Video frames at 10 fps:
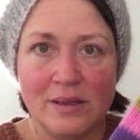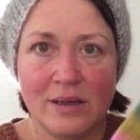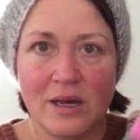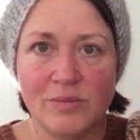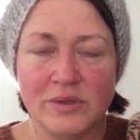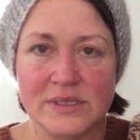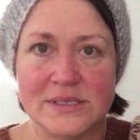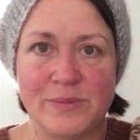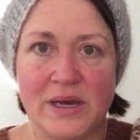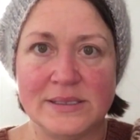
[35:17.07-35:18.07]
a couple of
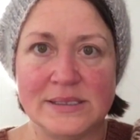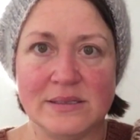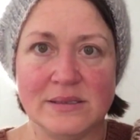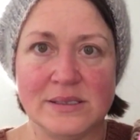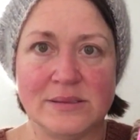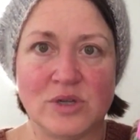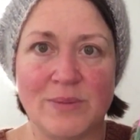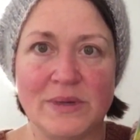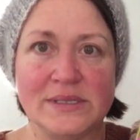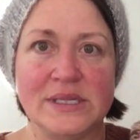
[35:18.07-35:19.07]
spots in the
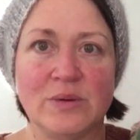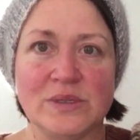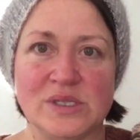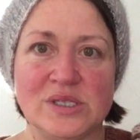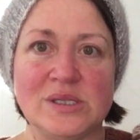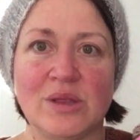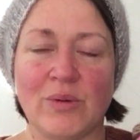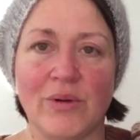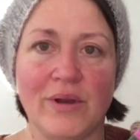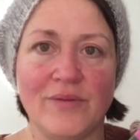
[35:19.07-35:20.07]
striping sequence just to
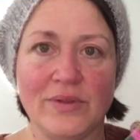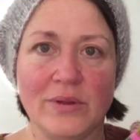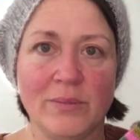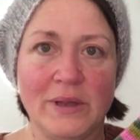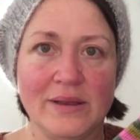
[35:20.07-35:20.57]
throw it off a little bit